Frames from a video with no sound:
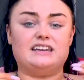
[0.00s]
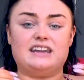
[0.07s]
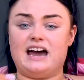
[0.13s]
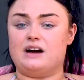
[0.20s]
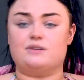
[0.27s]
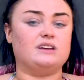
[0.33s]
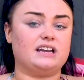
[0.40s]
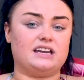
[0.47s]
and
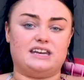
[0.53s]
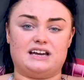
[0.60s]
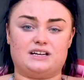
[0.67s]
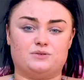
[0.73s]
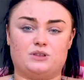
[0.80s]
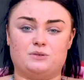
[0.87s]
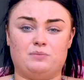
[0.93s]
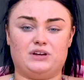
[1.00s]
how you connect
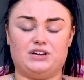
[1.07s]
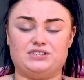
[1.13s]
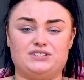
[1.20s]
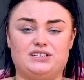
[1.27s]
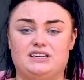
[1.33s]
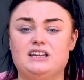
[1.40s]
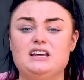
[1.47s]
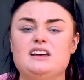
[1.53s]
with a
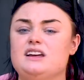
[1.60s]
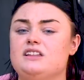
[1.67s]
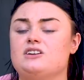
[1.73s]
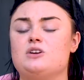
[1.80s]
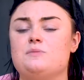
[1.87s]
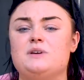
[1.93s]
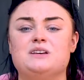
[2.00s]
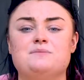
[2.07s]
person. There
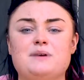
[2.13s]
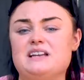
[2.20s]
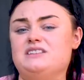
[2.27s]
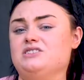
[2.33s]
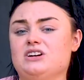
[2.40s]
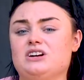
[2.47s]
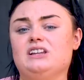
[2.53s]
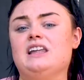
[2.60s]
could be the
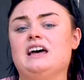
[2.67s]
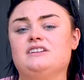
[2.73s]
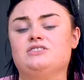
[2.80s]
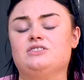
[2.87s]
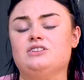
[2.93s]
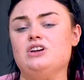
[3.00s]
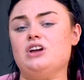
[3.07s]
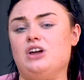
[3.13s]
best-looking lad
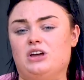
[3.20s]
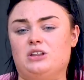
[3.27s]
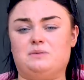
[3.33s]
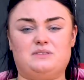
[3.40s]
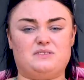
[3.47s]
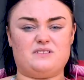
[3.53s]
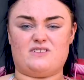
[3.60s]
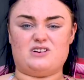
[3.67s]
on the earth, but
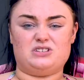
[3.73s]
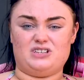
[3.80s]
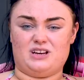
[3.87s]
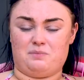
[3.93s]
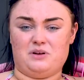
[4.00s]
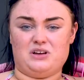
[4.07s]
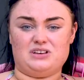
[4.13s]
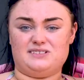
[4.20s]
if they've got a shit
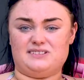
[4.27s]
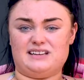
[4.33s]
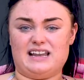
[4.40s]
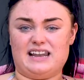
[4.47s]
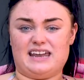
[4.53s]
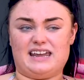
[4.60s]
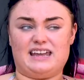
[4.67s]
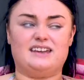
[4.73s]

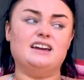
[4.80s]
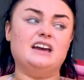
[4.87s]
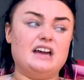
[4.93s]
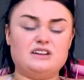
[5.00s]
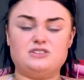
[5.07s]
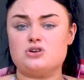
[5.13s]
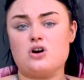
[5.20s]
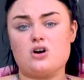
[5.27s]
personality,
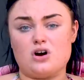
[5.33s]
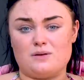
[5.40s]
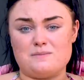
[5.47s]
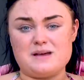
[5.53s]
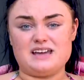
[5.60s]
jog on,